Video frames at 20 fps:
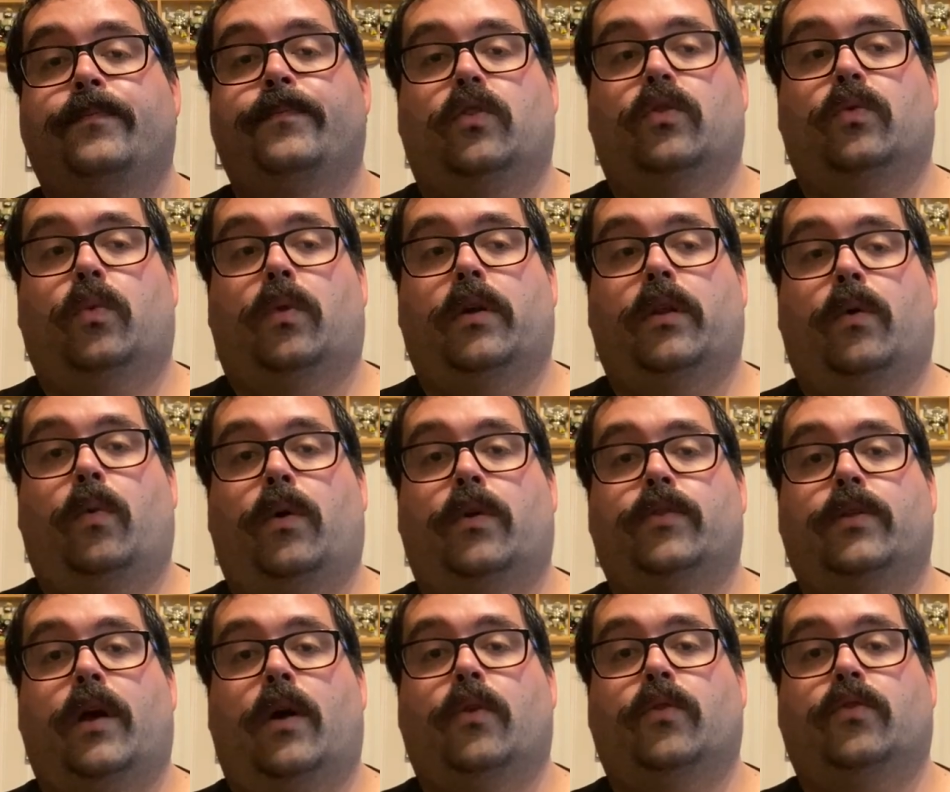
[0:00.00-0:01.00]
This is one of the
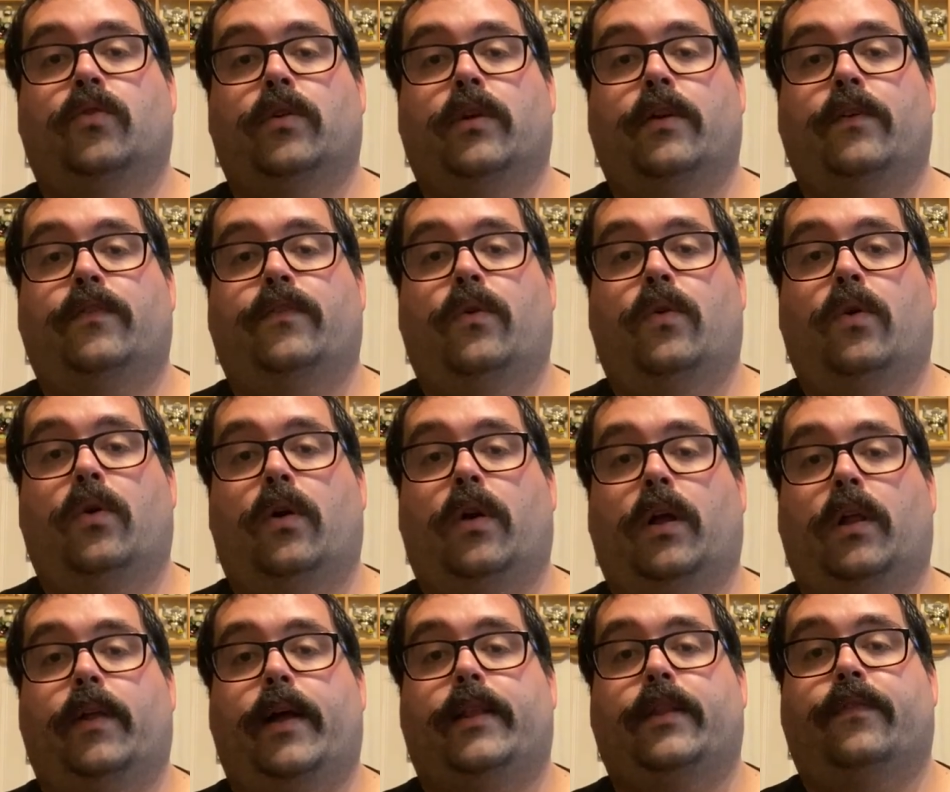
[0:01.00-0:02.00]
ones I was looking for.
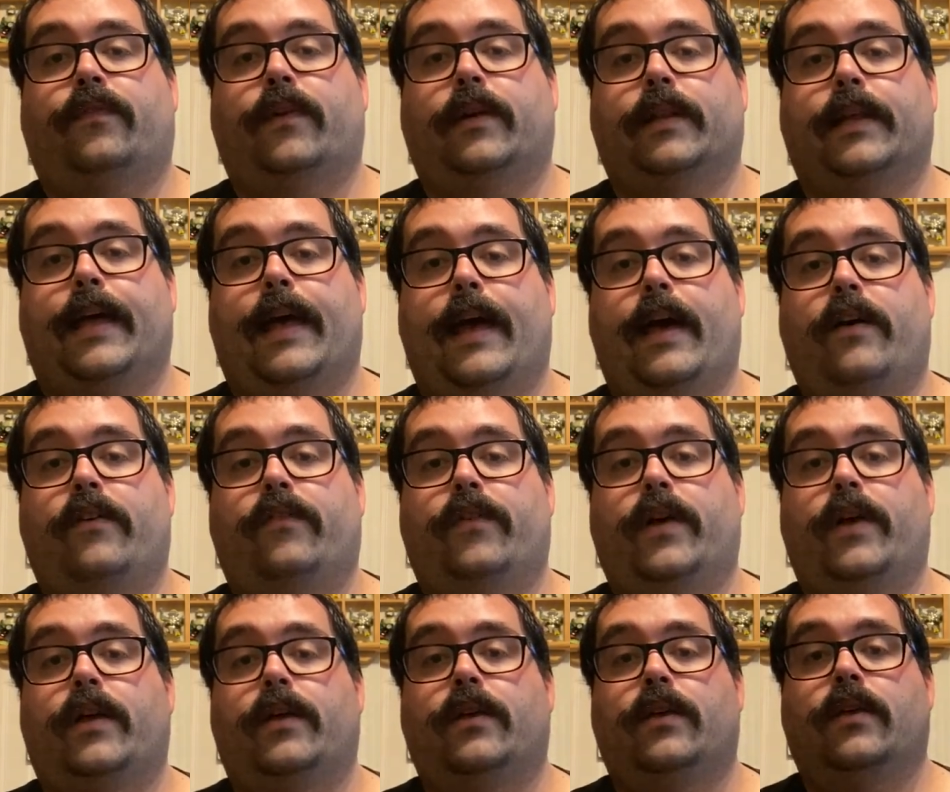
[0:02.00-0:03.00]
Glad to finally have it.